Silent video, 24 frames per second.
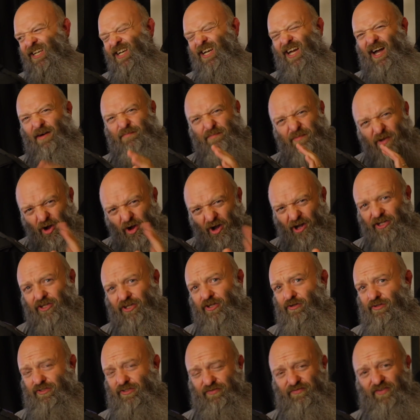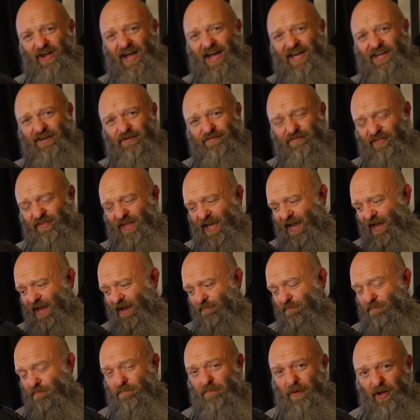I'm not a huge fan of
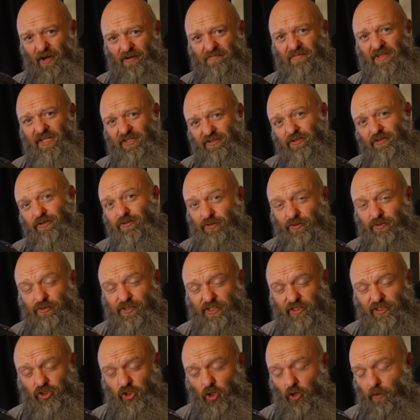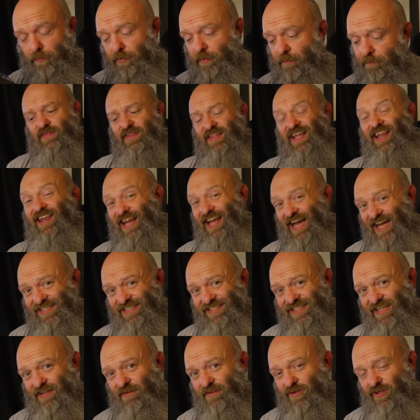them, but they do the job. The last
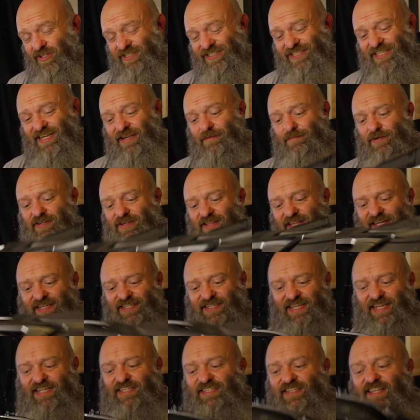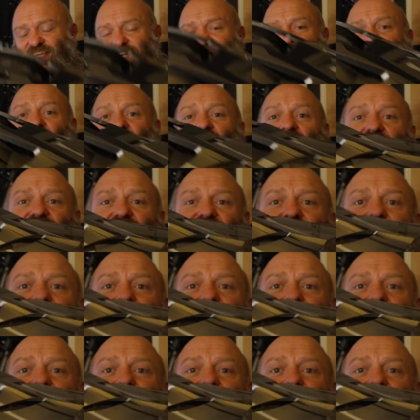thing I've got to say about this is the cut,